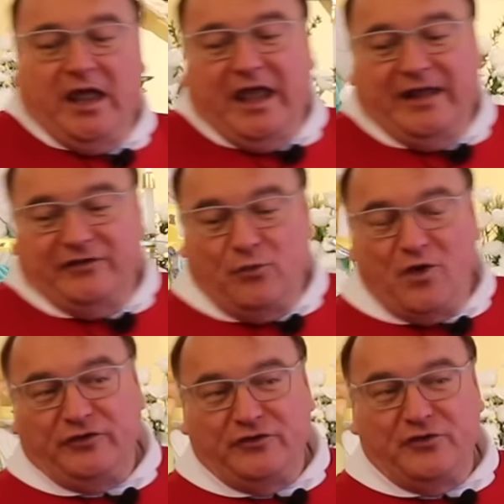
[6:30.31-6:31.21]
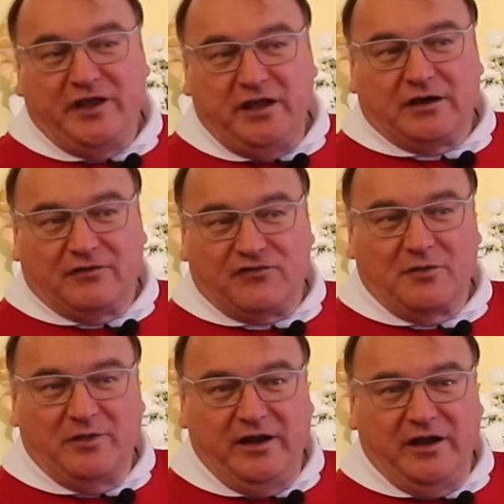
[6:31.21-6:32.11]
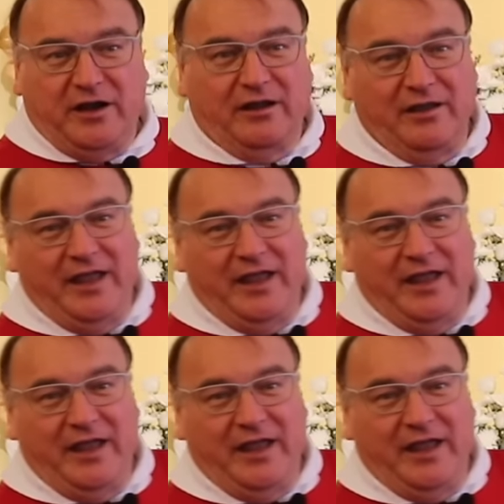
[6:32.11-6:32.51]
and the one you hear from here,